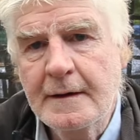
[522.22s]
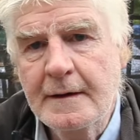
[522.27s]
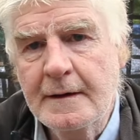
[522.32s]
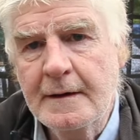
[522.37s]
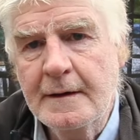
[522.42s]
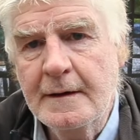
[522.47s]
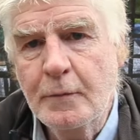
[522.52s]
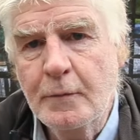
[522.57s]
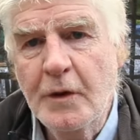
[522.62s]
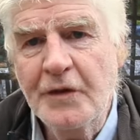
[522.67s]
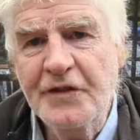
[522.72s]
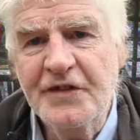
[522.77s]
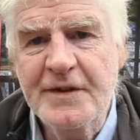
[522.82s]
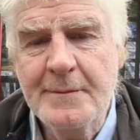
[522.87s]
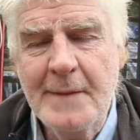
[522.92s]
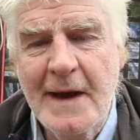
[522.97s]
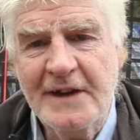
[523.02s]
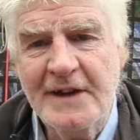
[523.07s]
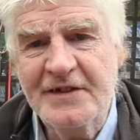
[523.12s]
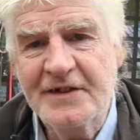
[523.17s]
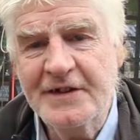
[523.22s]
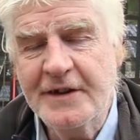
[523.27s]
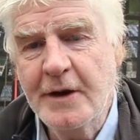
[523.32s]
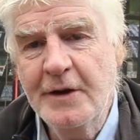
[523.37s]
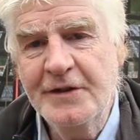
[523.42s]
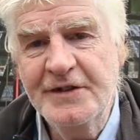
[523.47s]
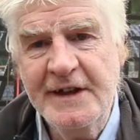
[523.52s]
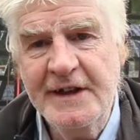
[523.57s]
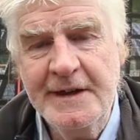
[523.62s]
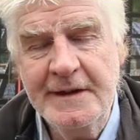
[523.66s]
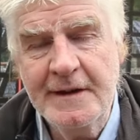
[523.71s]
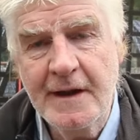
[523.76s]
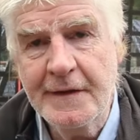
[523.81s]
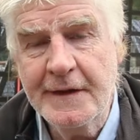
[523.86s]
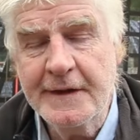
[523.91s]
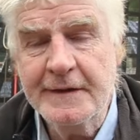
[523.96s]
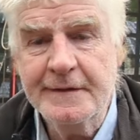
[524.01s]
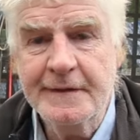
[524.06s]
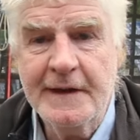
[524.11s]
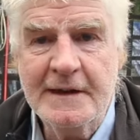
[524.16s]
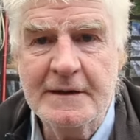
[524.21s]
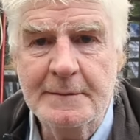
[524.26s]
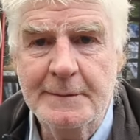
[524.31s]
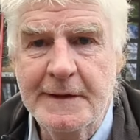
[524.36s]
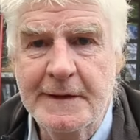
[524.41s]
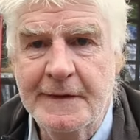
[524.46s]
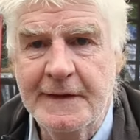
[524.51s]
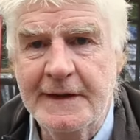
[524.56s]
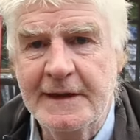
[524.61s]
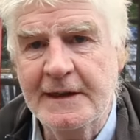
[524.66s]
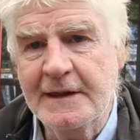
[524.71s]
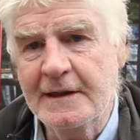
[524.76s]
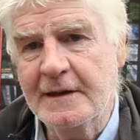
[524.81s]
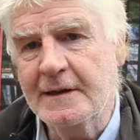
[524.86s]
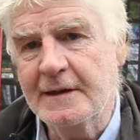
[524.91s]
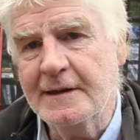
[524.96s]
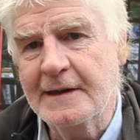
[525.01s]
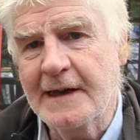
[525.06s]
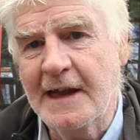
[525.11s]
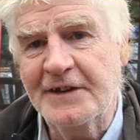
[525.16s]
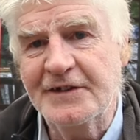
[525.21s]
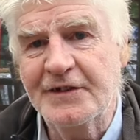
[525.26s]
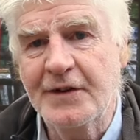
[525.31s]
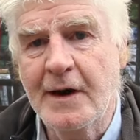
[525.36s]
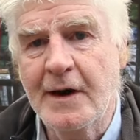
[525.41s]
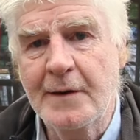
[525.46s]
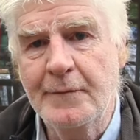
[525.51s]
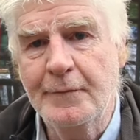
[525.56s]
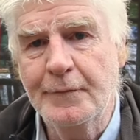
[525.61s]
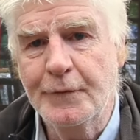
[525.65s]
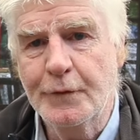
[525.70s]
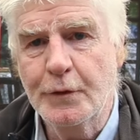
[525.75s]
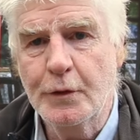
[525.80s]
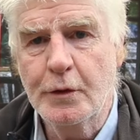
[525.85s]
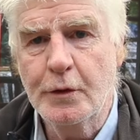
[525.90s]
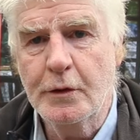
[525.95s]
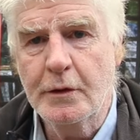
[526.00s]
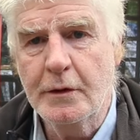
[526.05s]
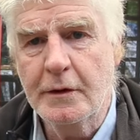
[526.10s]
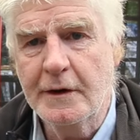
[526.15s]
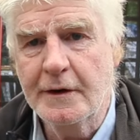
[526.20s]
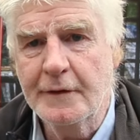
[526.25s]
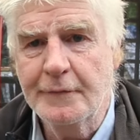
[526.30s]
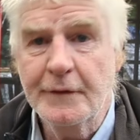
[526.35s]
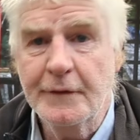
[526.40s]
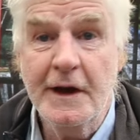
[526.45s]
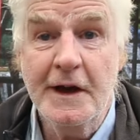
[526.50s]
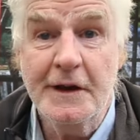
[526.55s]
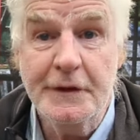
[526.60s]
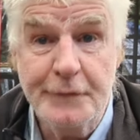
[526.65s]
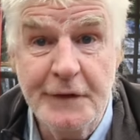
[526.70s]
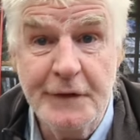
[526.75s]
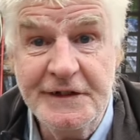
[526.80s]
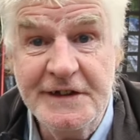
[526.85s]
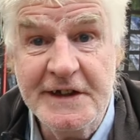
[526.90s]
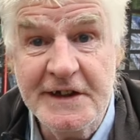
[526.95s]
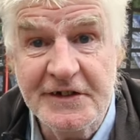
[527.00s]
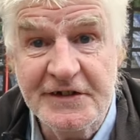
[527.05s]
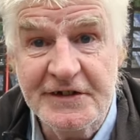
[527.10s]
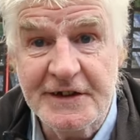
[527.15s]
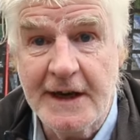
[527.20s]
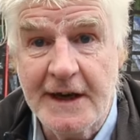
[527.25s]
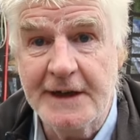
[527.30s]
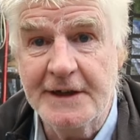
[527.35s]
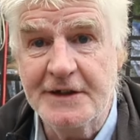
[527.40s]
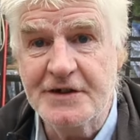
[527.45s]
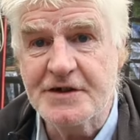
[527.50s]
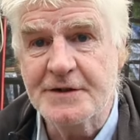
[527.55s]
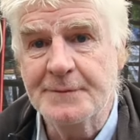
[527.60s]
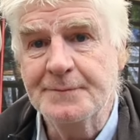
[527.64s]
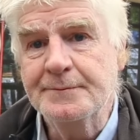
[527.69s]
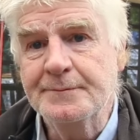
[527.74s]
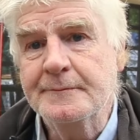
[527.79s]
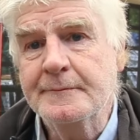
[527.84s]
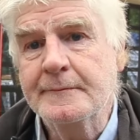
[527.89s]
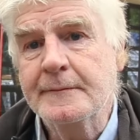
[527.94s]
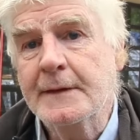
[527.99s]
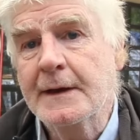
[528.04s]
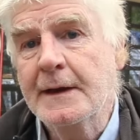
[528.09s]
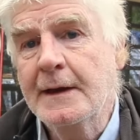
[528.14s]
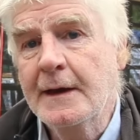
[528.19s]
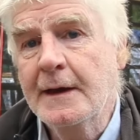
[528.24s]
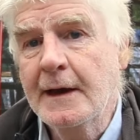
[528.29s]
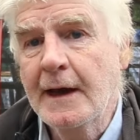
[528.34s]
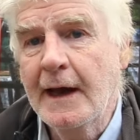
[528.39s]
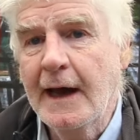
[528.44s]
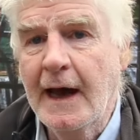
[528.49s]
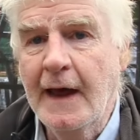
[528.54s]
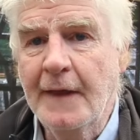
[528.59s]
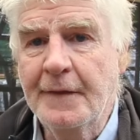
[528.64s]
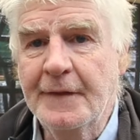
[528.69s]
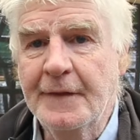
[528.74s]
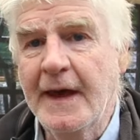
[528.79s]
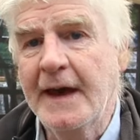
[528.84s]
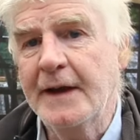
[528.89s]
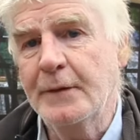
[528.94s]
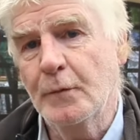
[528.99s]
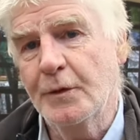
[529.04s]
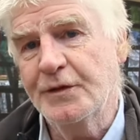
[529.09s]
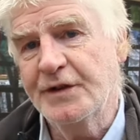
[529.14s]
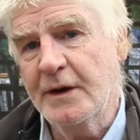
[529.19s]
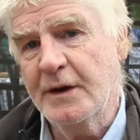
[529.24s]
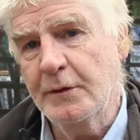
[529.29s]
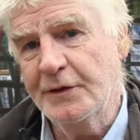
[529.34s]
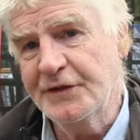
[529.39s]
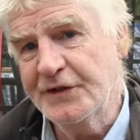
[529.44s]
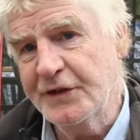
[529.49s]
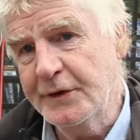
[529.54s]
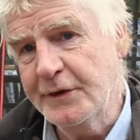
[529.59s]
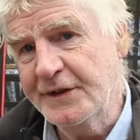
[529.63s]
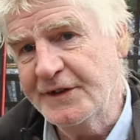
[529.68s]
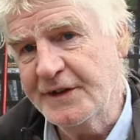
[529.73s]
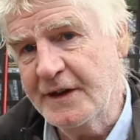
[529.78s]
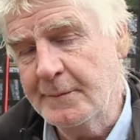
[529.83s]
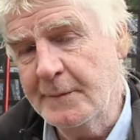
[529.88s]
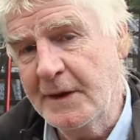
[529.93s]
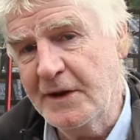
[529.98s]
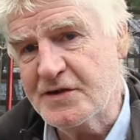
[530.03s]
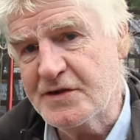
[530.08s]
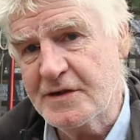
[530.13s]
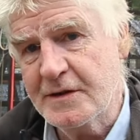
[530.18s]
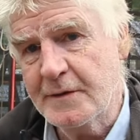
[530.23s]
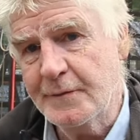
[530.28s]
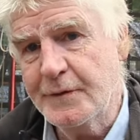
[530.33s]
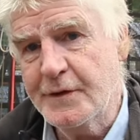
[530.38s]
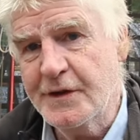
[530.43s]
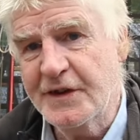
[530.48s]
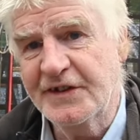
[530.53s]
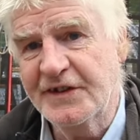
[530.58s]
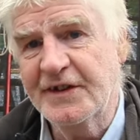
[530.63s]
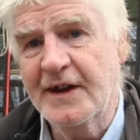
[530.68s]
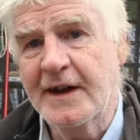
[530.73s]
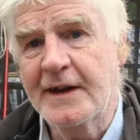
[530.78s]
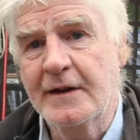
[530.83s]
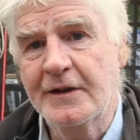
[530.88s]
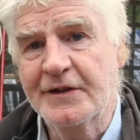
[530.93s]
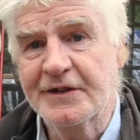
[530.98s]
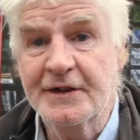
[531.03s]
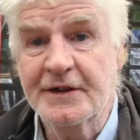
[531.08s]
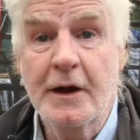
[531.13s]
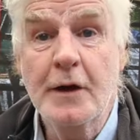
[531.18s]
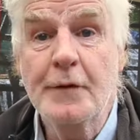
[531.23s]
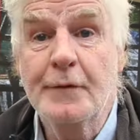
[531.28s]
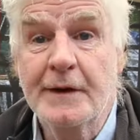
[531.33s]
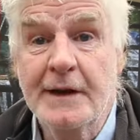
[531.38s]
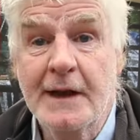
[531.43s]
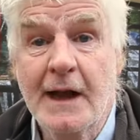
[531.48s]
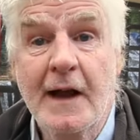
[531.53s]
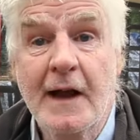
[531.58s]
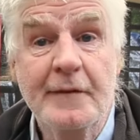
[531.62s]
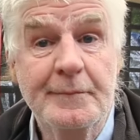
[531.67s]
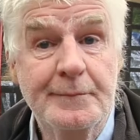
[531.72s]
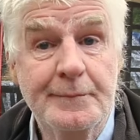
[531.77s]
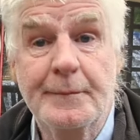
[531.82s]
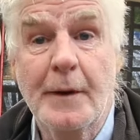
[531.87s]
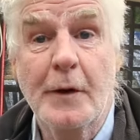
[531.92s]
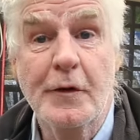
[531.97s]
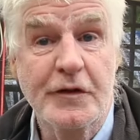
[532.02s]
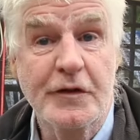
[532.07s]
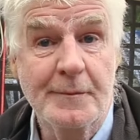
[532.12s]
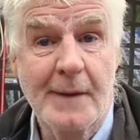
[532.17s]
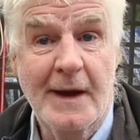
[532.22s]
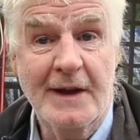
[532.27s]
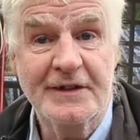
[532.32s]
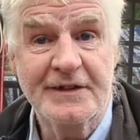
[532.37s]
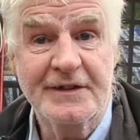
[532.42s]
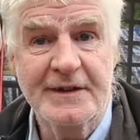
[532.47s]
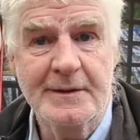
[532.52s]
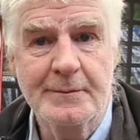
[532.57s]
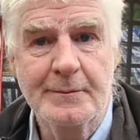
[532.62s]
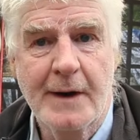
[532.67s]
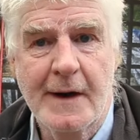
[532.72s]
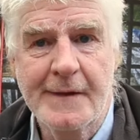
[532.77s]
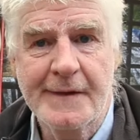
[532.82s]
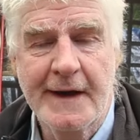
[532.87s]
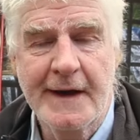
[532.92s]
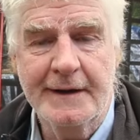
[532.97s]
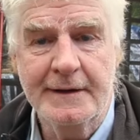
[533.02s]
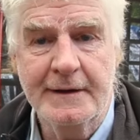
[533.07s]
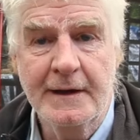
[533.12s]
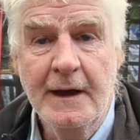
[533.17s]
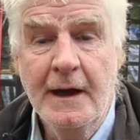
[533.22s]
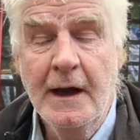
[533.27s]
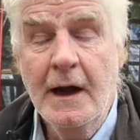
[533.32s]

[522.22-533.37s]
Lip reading: Once the mast goes in, I think that'll be the last time at the fitting stage, and then what I will do is I'll measure up for the sails, because hopefully I'll have both masts in by then.